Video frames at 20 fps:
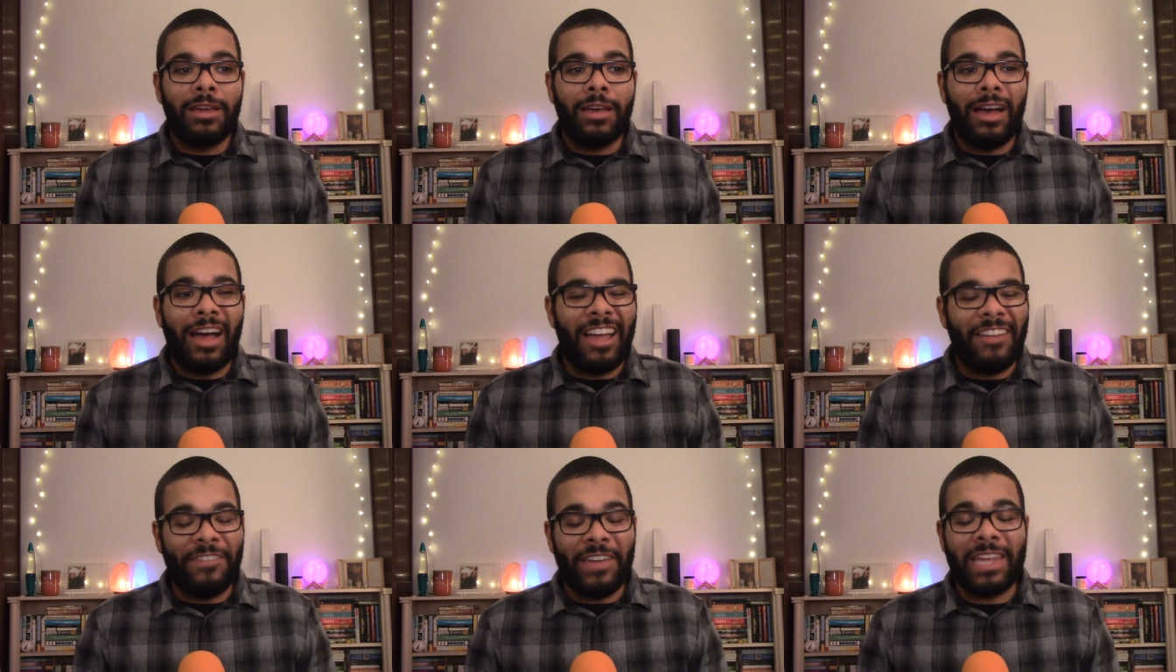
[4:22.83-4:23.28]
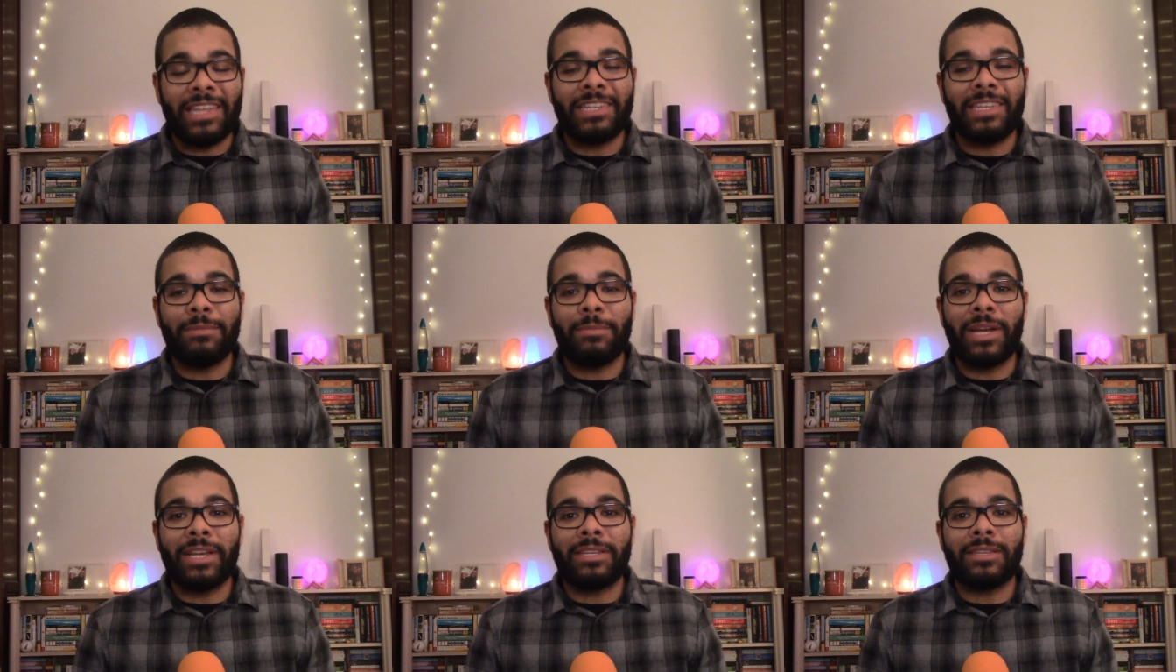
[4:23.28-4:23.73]
I
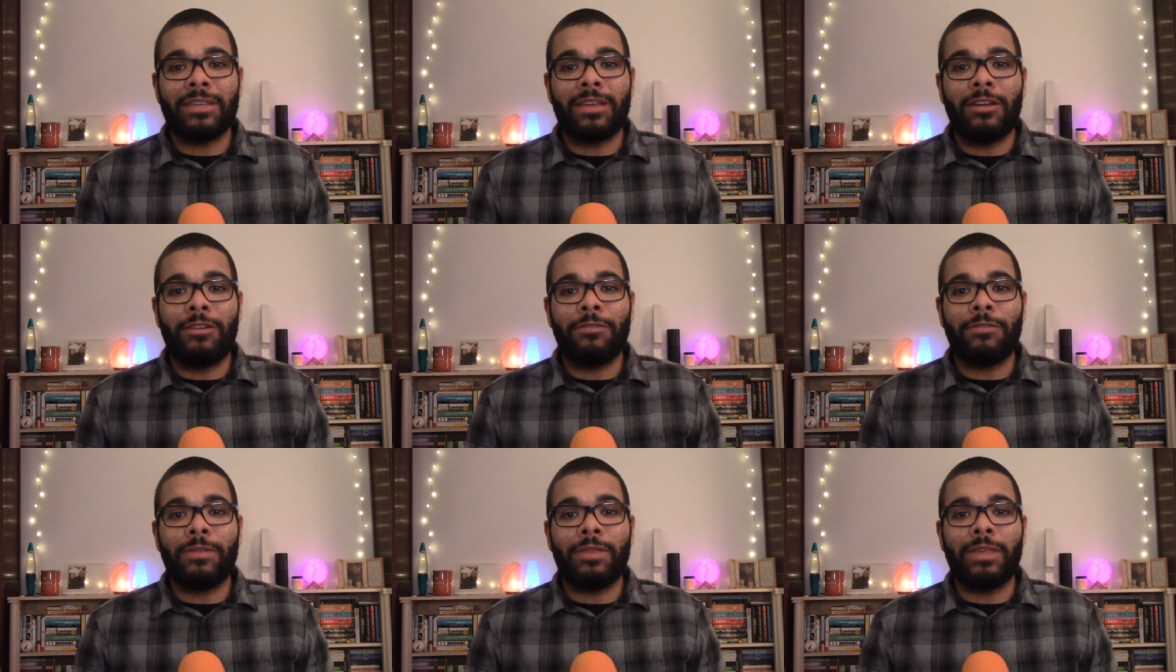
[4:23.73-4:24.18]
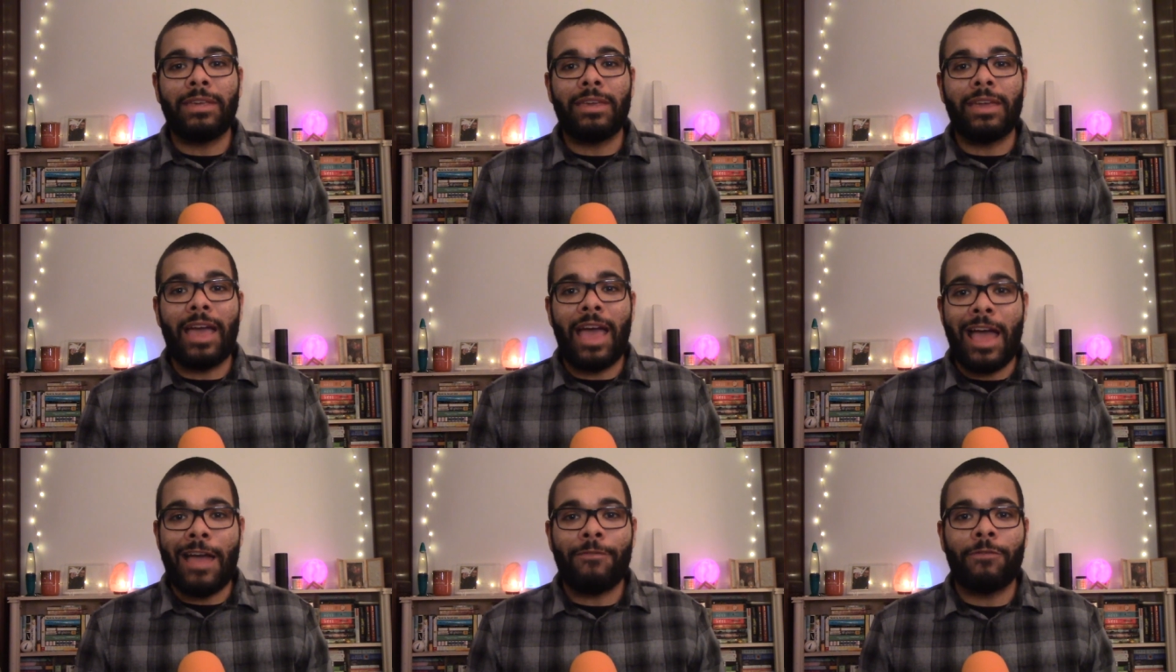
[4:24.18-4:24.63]
fancy myself
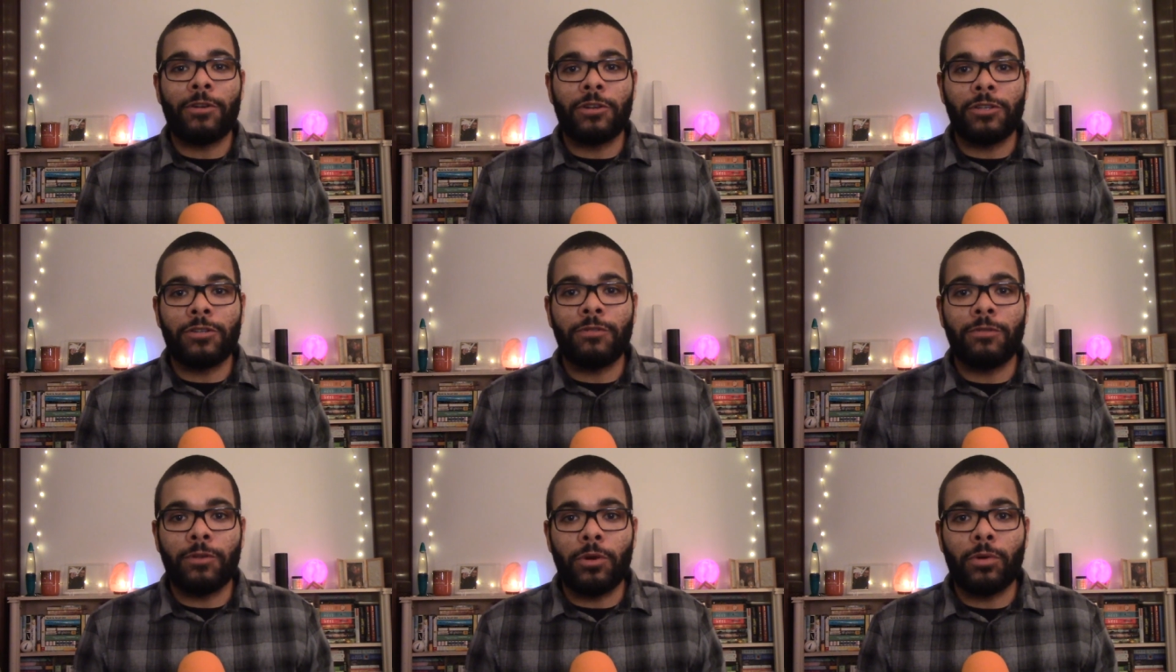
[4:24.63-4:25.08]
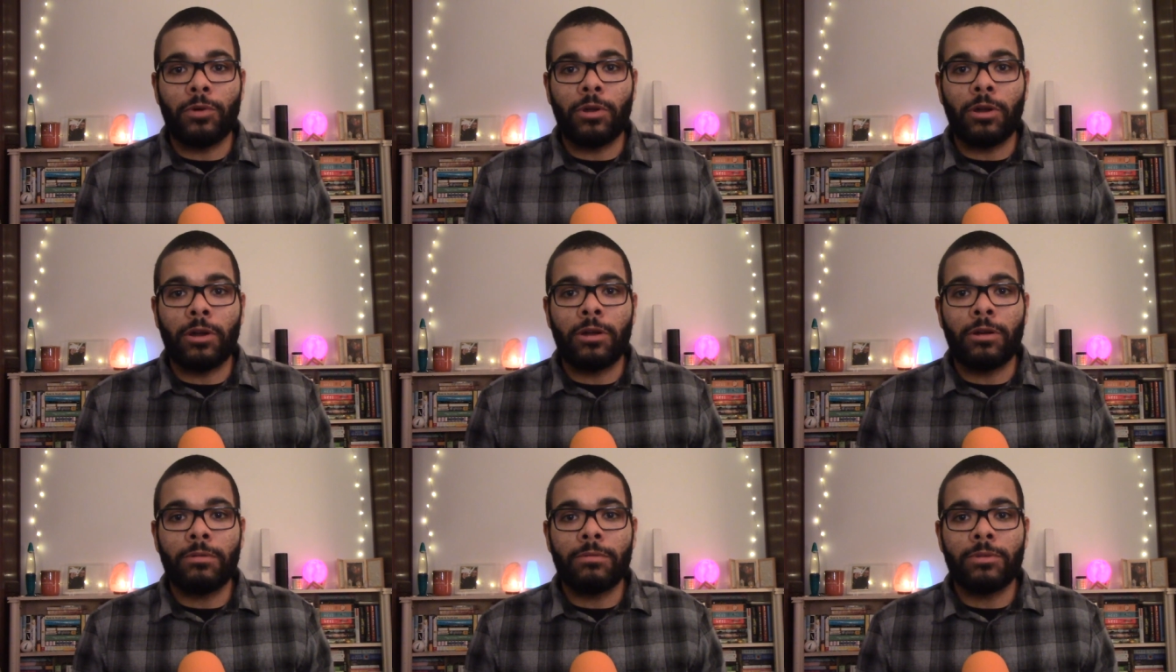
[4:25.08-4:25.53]
the average
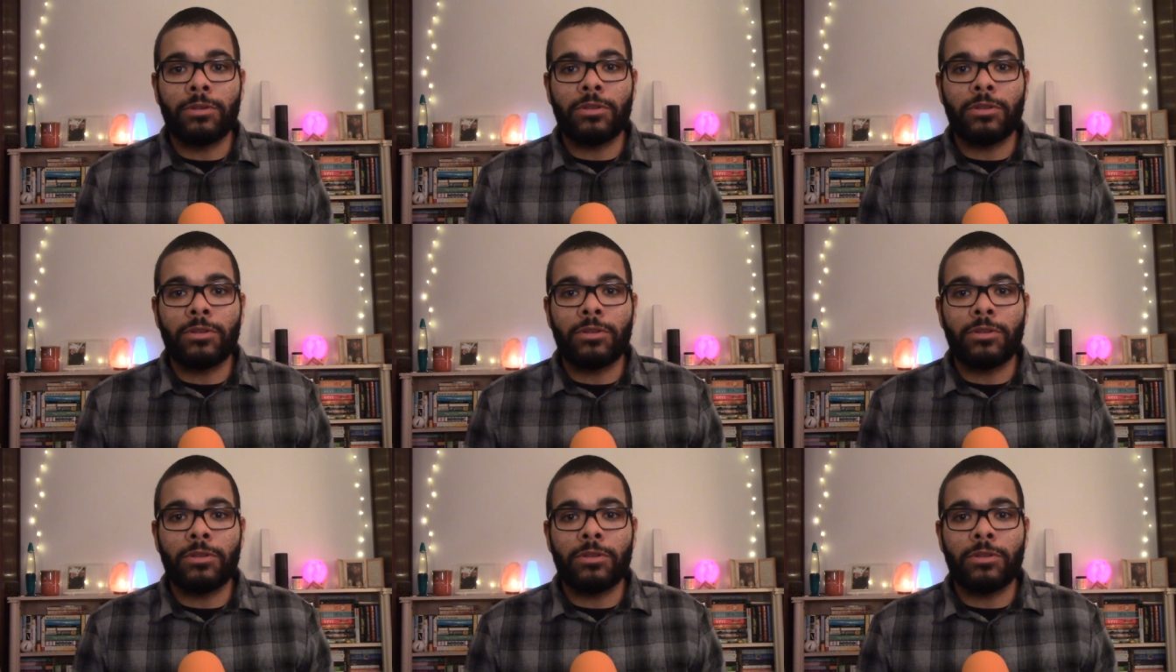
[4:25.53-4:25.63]
voter,